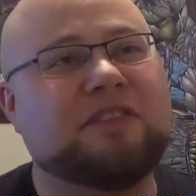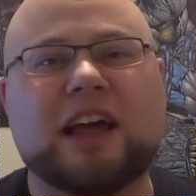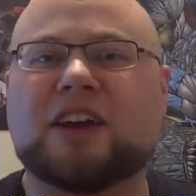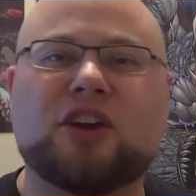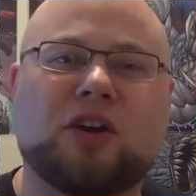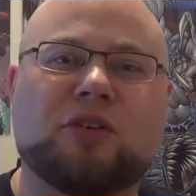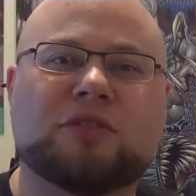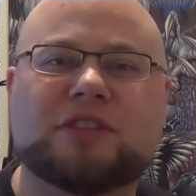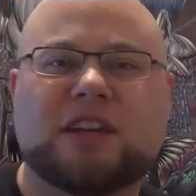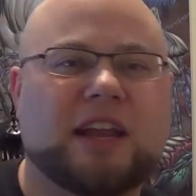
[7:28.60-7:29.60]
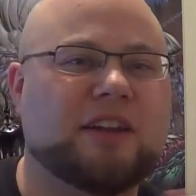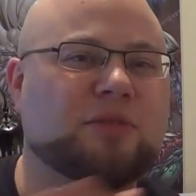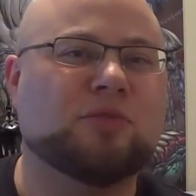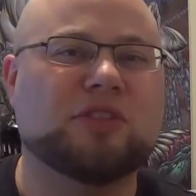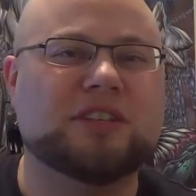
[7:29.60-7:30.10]
let go to get into the
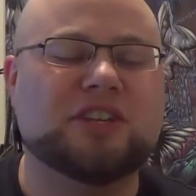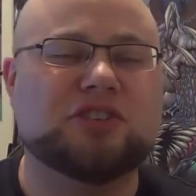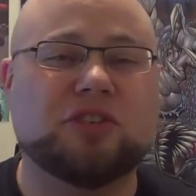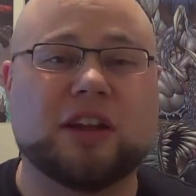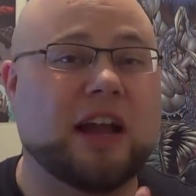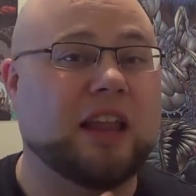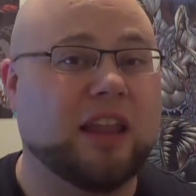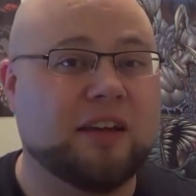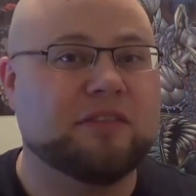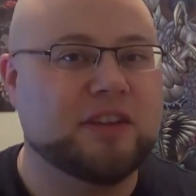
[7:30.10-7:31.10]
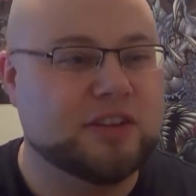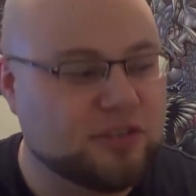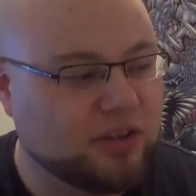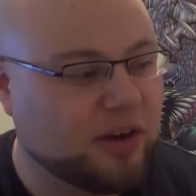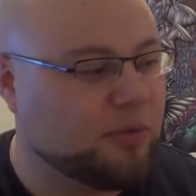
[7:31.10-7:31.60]
world of digital, and I love
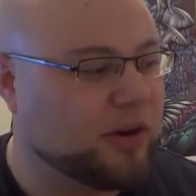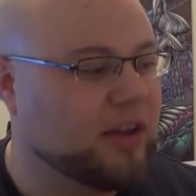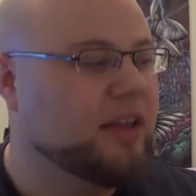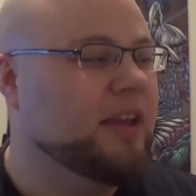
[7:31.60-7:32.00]
digital artwork.